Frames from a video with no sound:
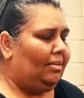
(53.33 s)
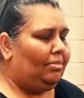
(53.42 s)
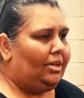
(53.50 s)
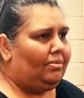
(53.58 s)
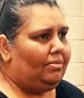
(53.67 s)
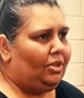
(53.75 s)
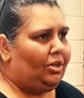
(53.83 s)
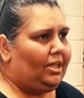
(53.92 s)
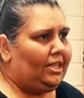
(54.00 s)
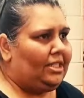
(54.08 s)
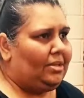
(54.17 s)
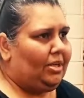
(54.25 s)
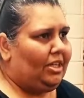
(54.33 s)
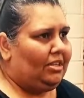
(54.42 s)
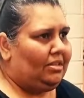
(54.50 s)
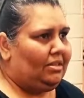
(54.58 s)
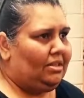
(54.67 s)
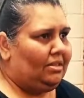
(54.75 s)
um, you know, guest
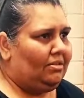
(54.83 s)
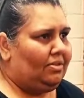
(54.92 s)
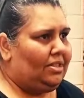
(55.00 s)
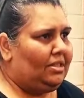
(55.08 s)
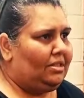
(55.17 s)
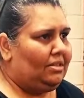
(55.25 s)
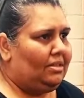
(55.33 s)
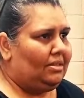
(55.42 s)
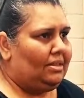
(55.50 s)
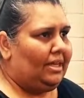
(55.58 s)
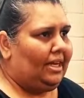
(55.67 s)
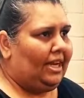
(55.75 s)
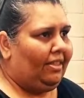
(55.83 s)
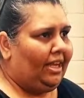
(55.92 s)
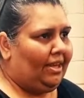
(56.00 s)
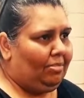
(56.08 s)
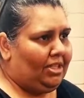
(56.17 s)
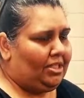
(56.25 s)
speakers and visitors to see how
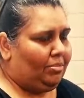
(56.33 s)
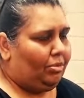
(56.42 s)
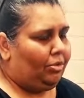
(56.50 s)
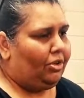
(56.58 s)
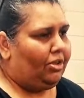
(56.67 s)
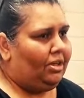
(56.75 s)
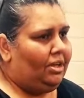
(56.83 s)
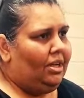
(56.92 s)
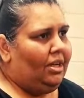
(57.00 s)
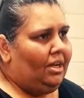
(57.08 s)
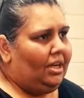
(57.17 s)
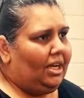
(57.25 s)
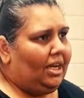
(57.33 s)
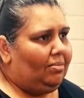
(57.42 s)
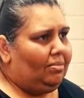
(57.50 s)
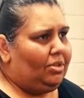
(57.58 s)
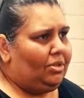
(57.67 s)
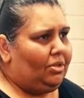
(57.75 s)
they can be supported
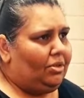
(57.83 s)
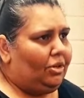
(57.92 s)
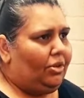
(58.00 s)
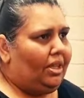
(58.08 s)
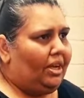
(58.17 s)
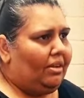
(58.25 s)
um, to do